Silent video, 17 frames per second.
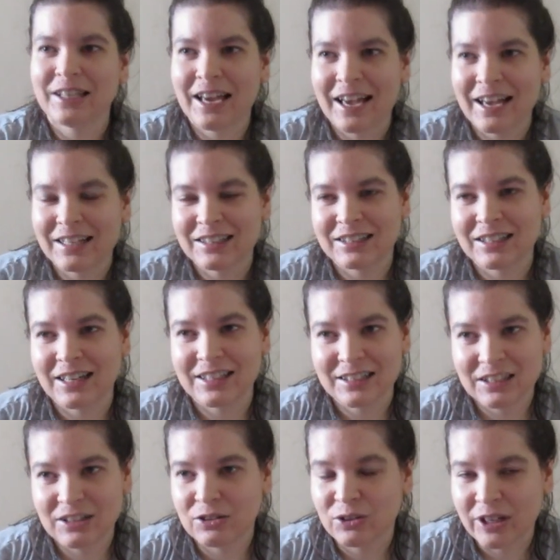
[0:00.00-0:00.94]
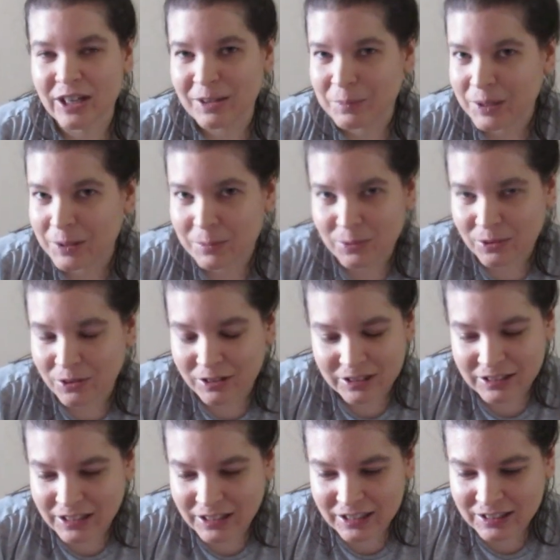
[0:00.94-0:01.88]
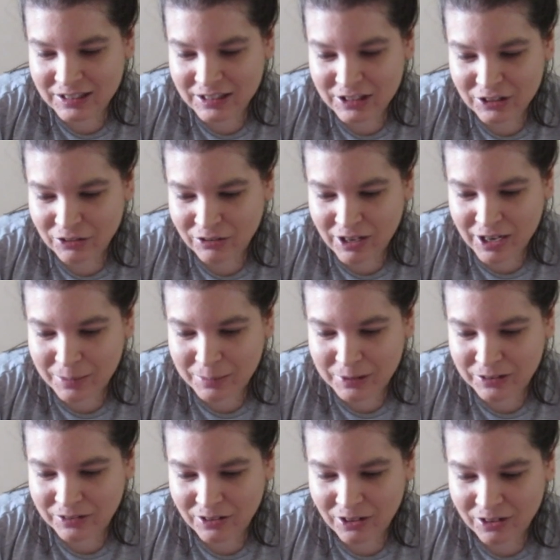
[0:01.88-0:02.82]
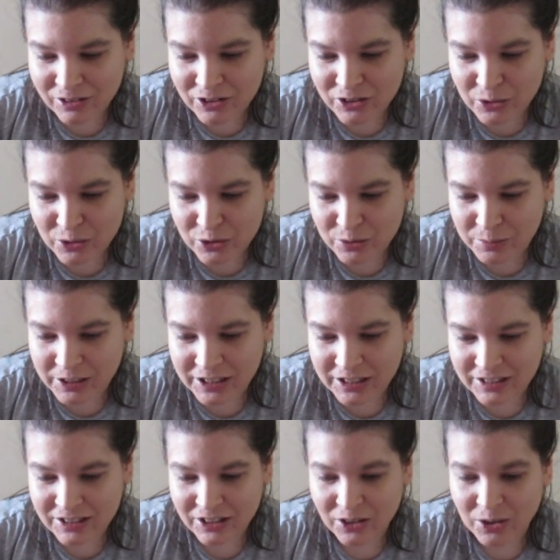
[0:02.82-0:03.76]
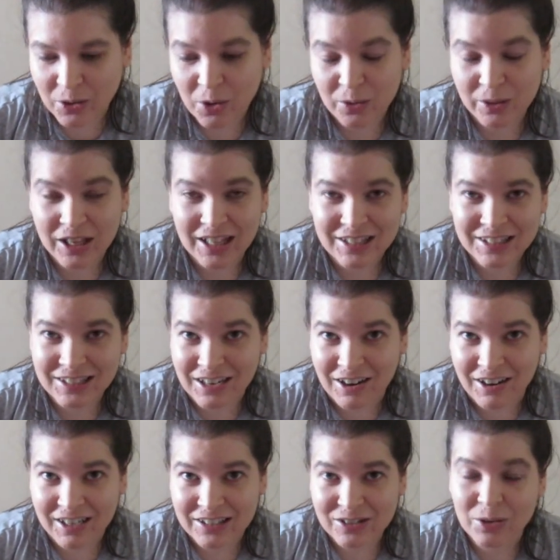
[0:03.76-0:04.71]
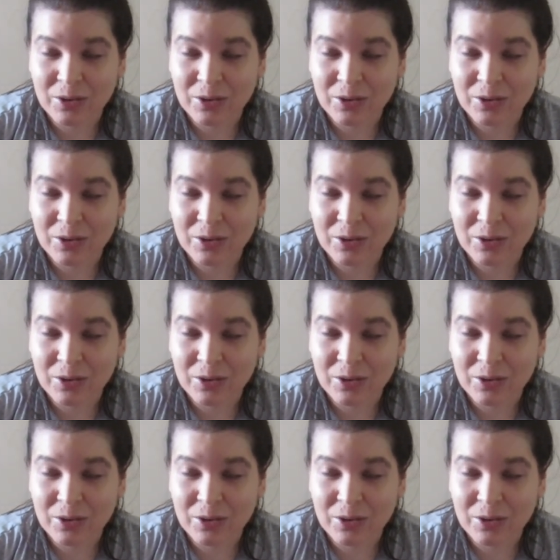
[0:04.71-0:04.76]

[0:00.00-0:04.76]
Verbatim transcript: yeah, it's nice to look at people on Instagram and other social medias and go, oh, that's nice.